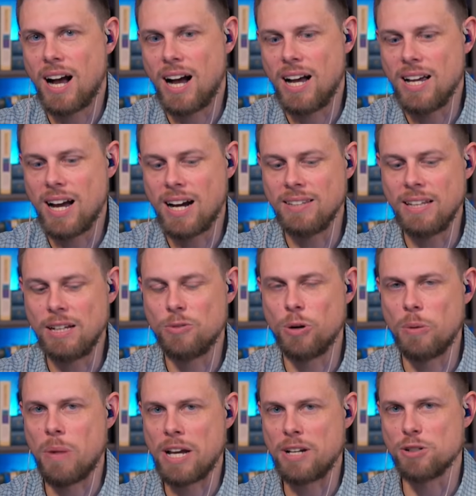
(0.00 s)
I think
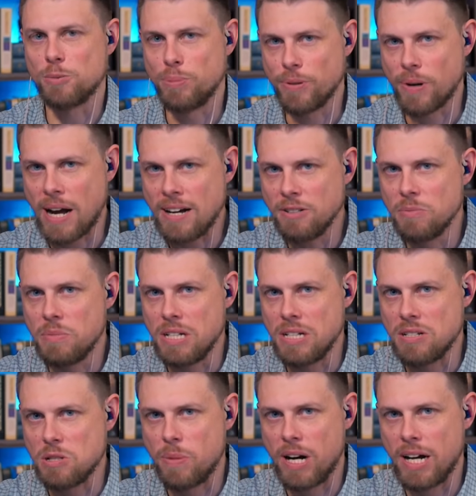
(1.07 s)
what Michael Brown
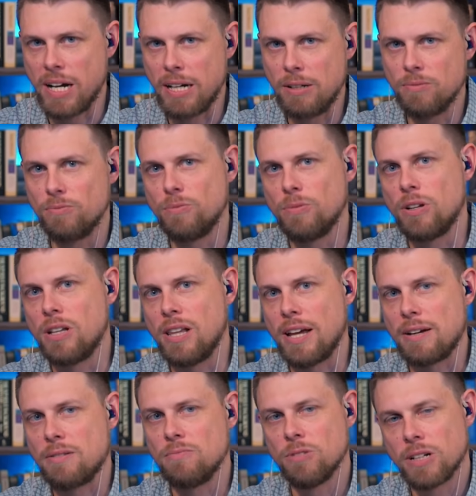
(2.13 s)
means by it,
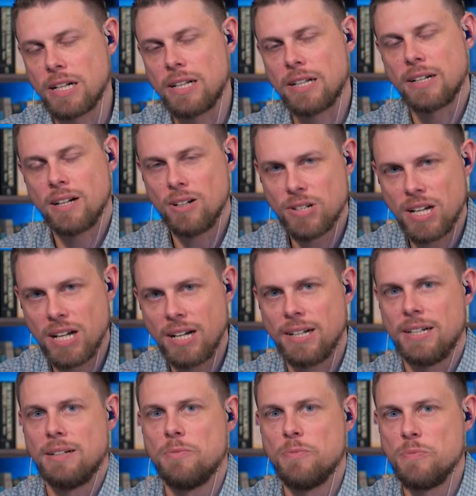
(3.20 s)
like, we're kind of like,
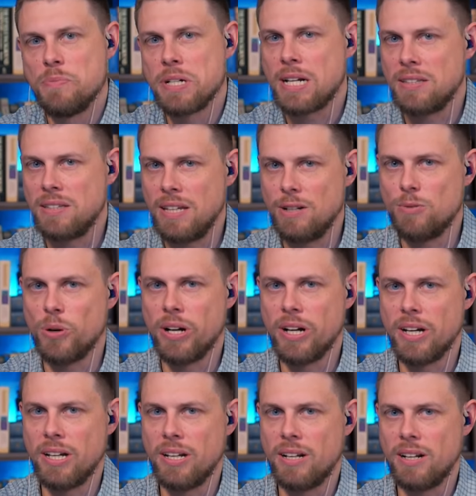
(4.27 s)
okay. But I think
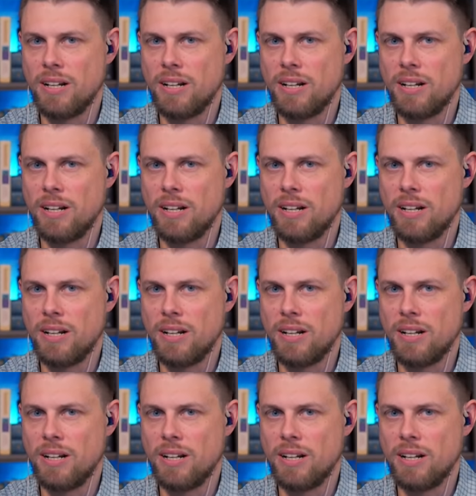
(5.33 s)
what